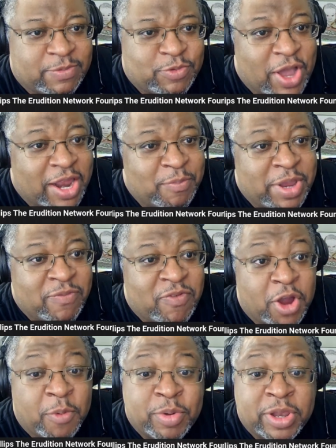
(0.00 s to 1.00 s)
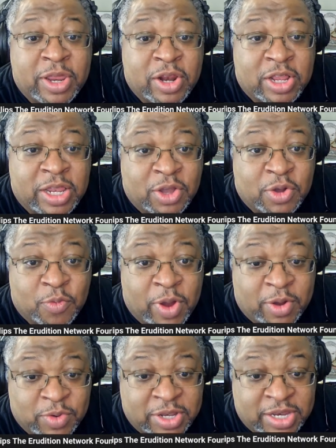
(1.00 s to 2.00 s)
trying to be very politically
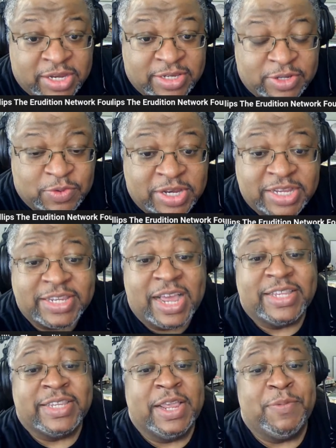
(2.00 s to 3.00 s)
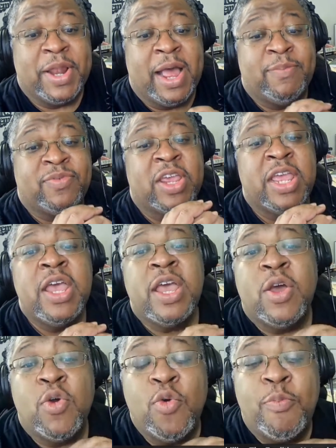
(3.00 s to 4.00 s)
correct with this. So it does not seem that I'm saying
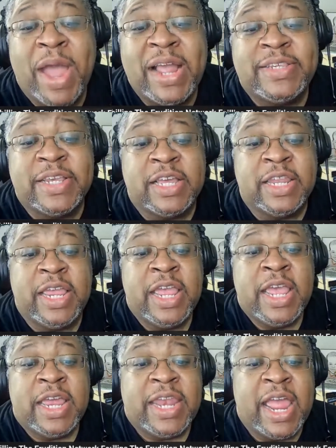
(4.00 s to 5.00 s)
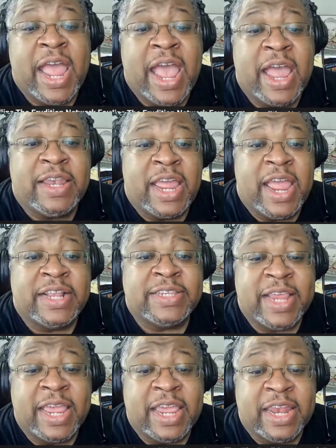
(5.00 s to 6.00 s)
who basically they had they had
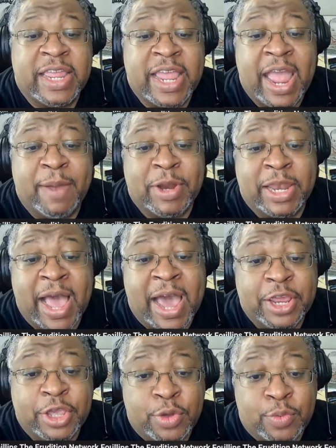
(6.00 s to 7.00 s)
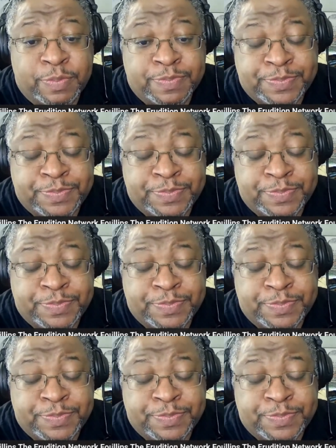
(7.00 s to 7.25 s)
stake in the game to lie to you.